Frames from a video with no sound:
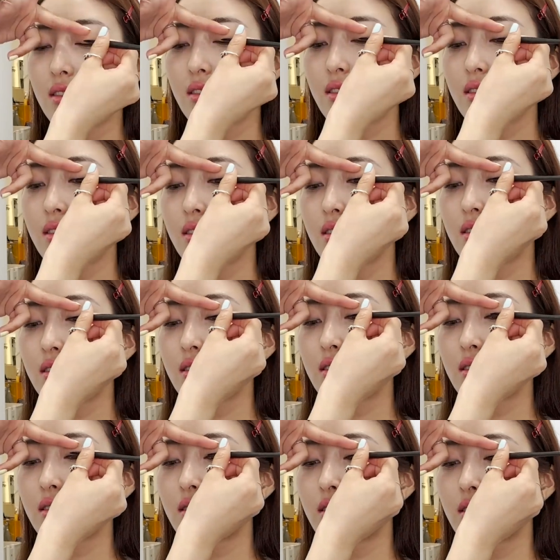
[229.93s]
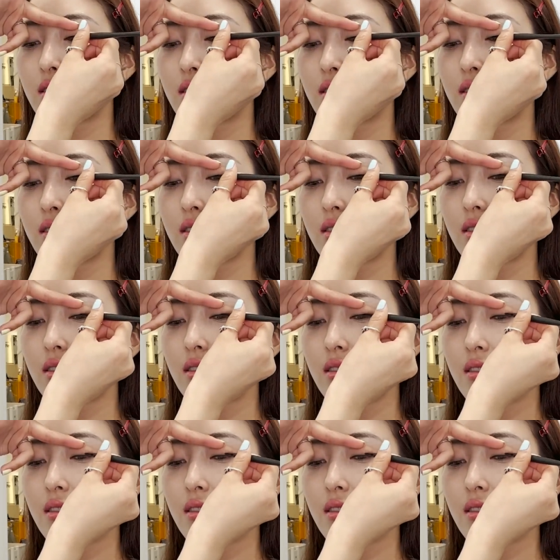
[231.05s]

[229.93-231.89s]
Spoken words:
Nobody speaks.